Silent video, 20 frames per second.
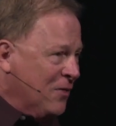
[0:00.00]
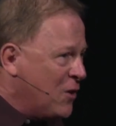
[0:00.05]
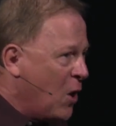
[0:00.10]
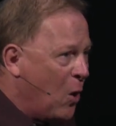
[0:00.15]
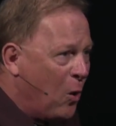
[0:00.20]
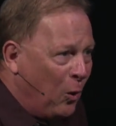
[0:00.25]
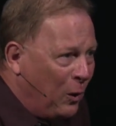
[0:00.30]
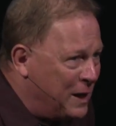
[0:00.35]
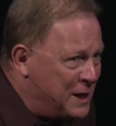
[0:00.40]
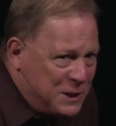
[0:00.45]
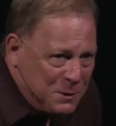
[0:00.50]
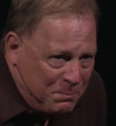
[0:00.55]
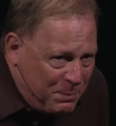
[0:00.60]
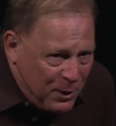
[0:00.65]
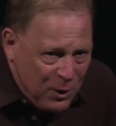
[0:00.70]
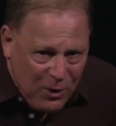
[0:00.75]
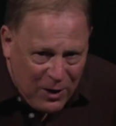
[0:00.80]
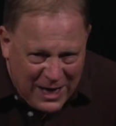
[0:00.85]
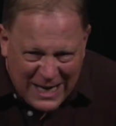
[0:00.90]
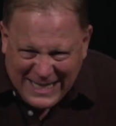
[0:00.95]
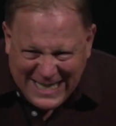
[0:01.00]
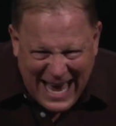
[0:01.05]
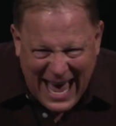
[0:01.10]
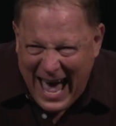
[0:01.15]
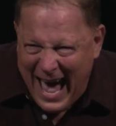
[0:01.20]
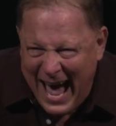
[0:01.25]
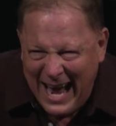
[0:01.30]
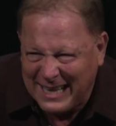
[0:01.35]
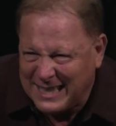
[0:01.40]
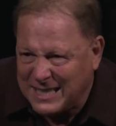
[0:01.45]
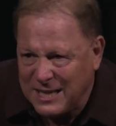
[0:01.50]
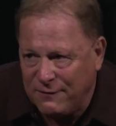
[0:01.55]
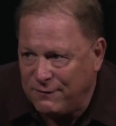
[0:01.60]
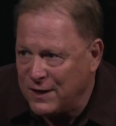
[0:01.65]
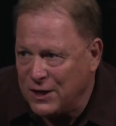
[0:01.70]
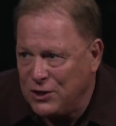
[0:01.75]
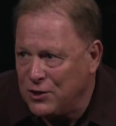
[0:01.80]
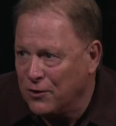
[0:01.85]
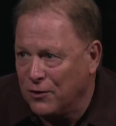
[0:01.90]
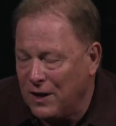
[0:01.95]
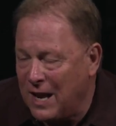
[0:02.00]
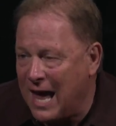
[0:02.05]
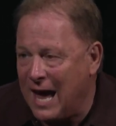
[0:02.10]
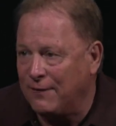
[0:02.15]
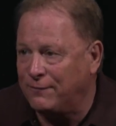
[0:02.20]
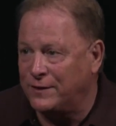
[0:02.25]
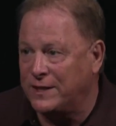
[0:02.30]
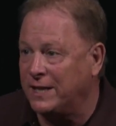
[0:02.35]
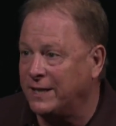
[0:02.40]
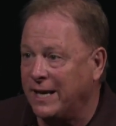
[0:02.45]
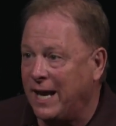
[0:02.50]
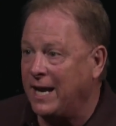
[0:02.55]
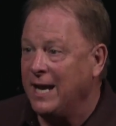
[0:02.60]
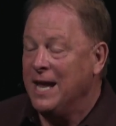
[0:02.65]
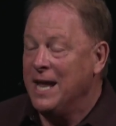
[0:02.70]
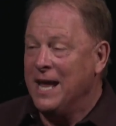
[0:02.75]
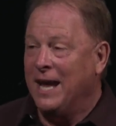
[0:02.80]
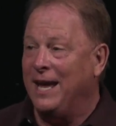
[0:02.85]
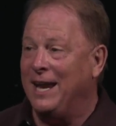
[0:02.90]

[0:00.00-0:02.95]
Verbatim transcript: The Holy Spirit is active in your life today,